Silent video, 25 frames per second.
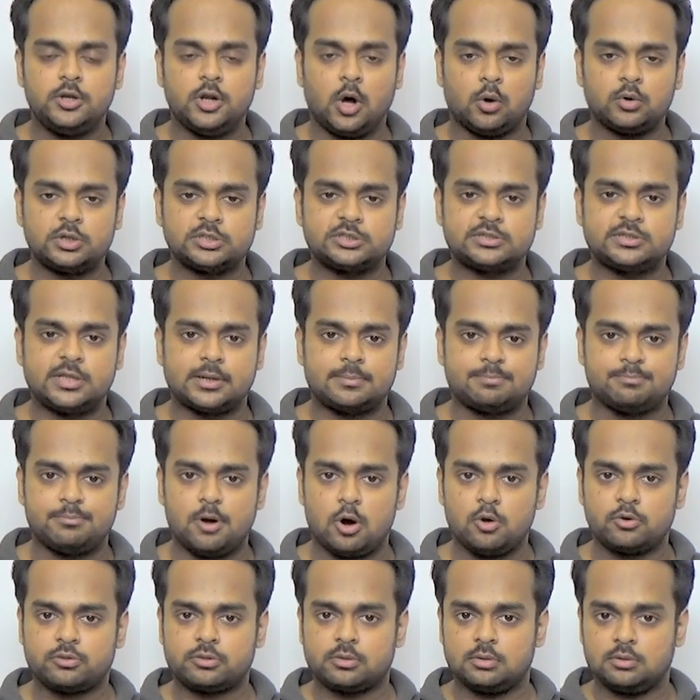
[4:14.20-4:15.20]
notice that
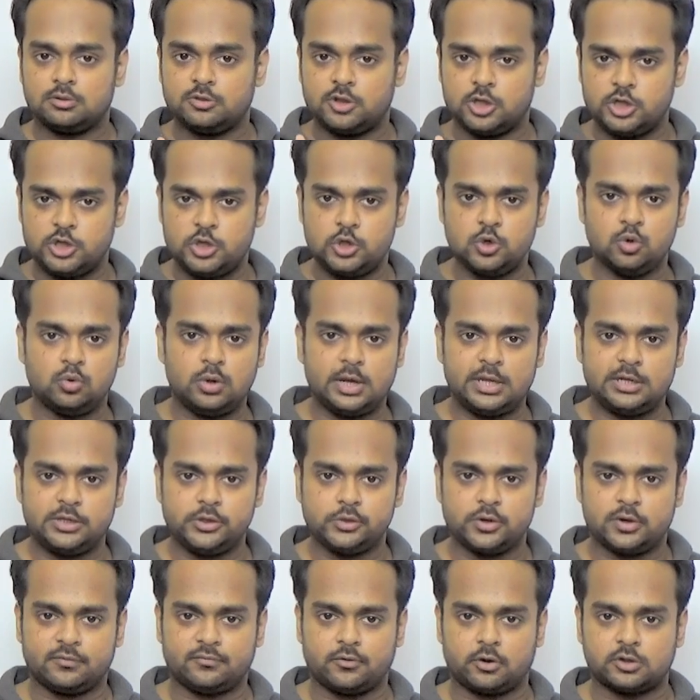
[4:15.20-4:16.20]
both the U in
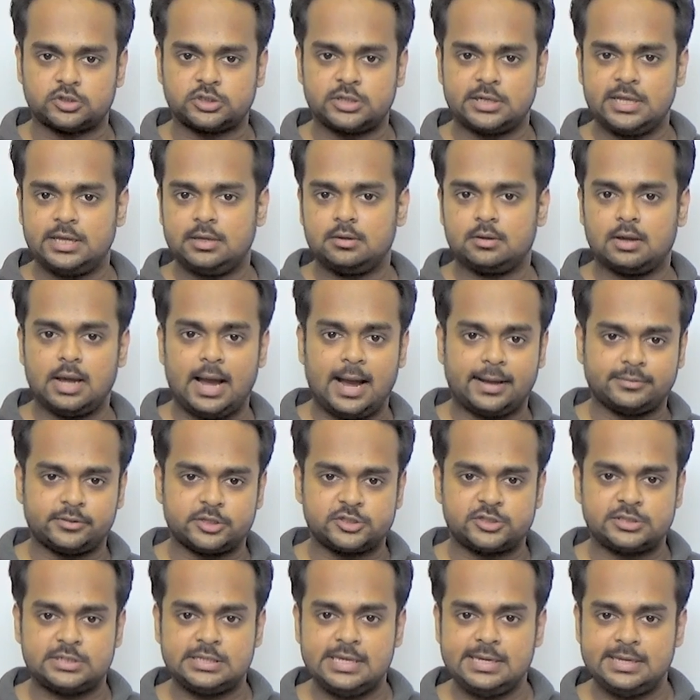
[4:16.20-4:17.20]
university and
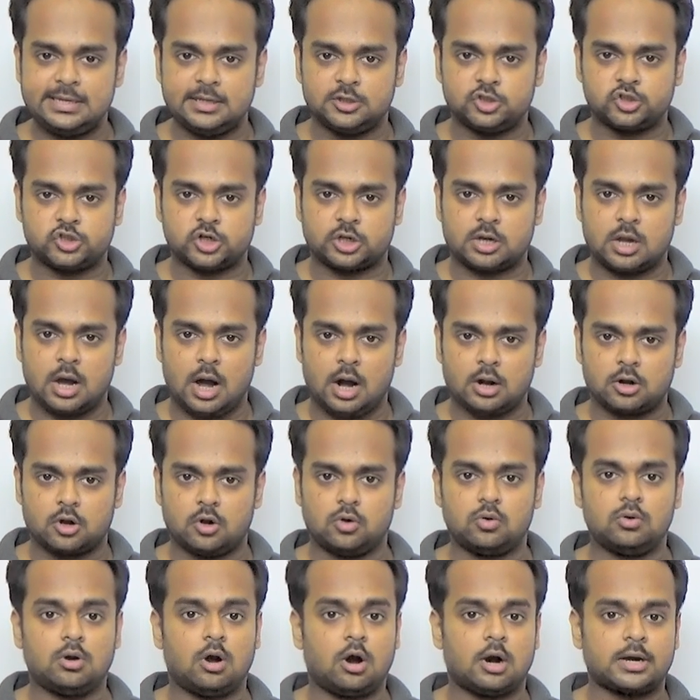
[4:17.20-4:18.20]
the C in
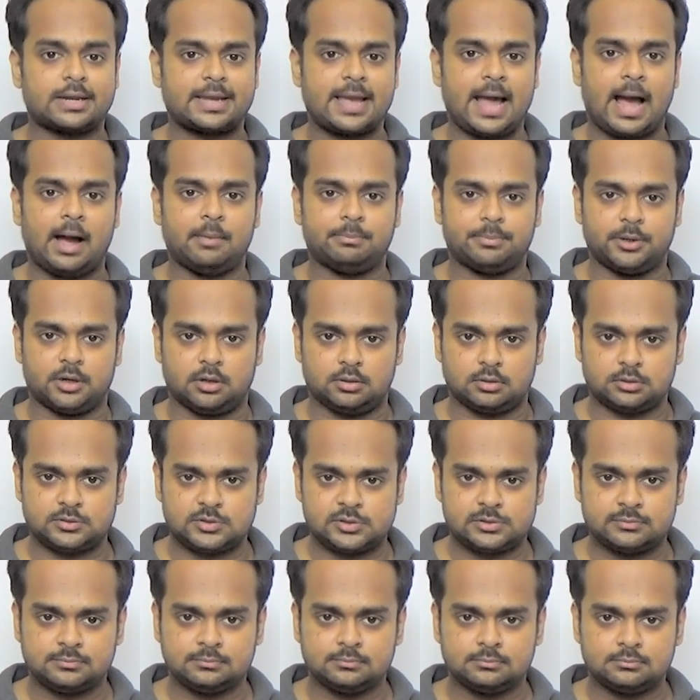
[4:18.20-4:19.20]
Chicago are
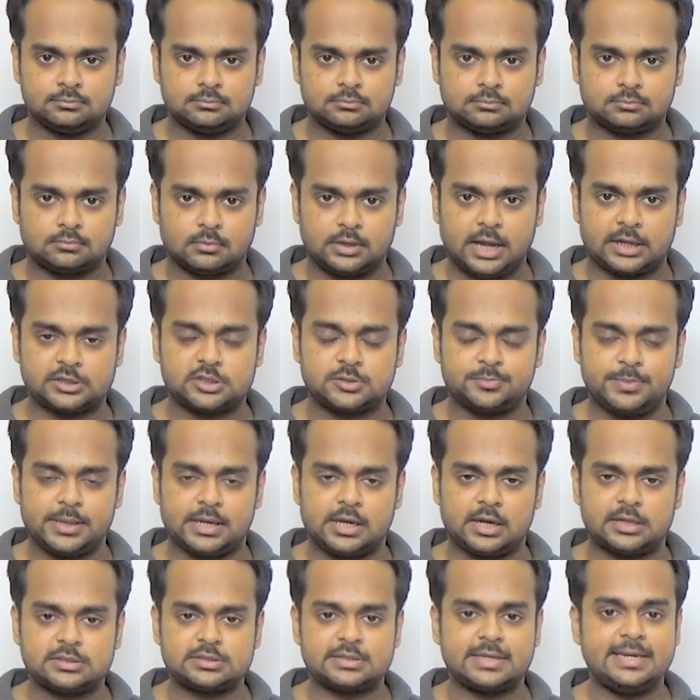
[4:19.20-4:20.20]
capitals. That's
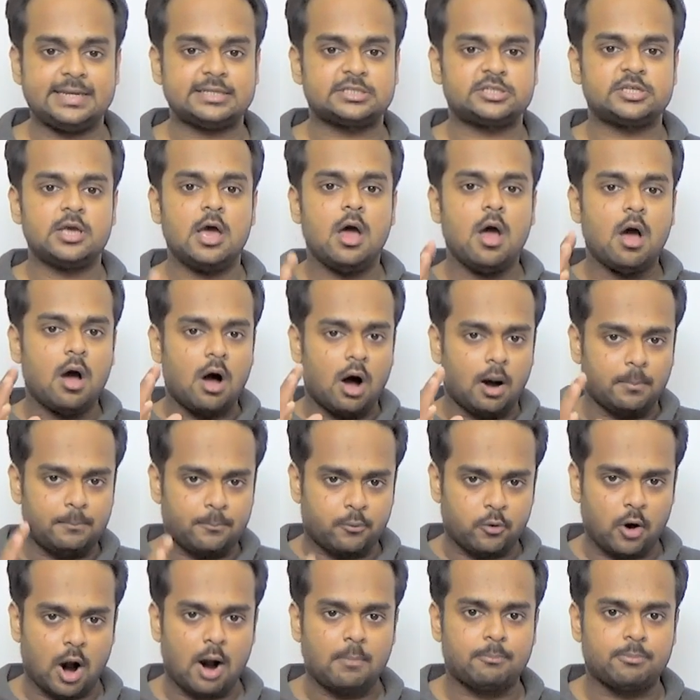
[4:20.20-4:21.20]
because it's a
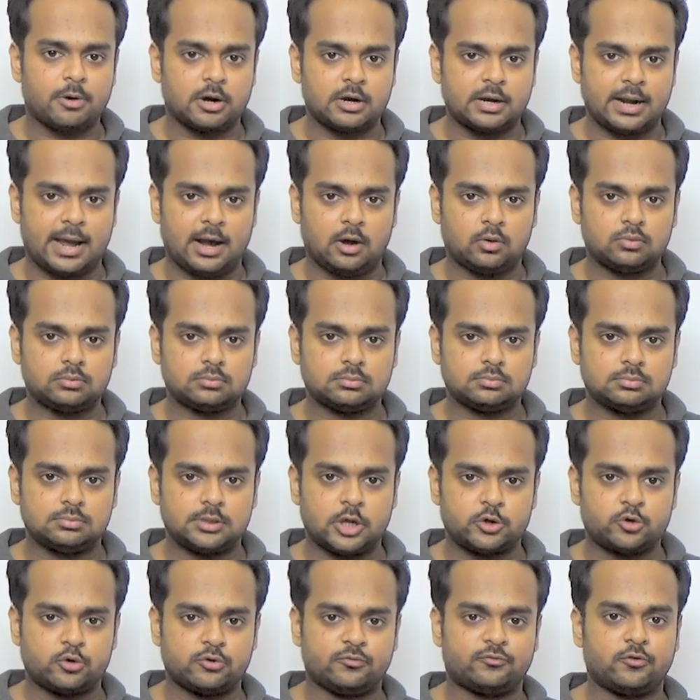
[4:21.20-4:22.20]
proper noun
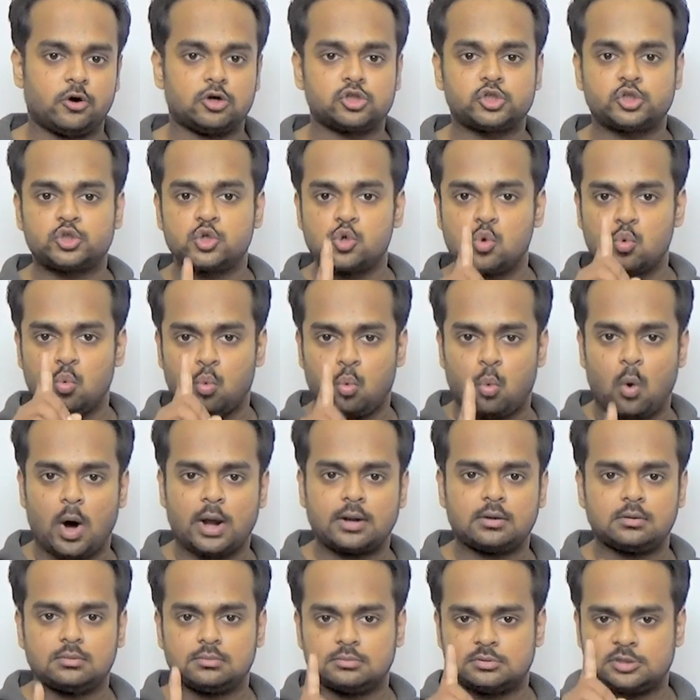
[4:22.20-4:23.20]
that refers to
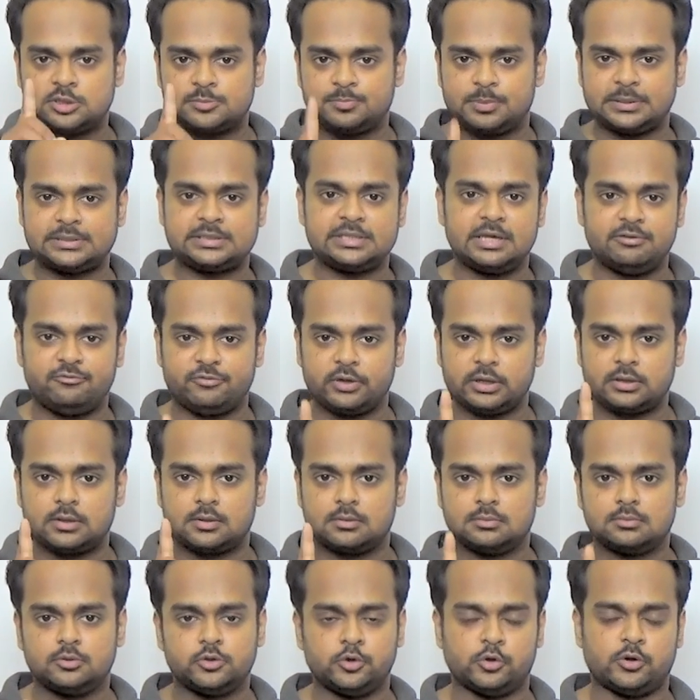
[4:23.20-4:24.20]
one
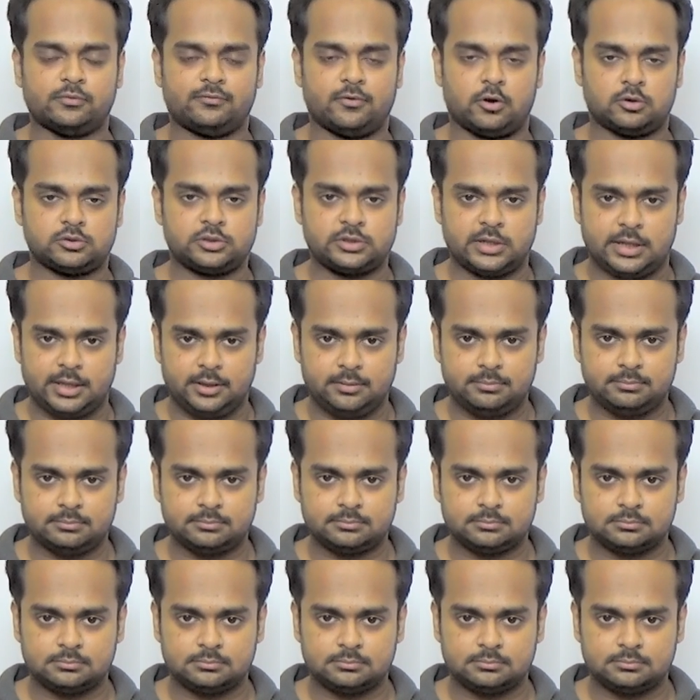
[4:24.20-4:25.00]
specific university.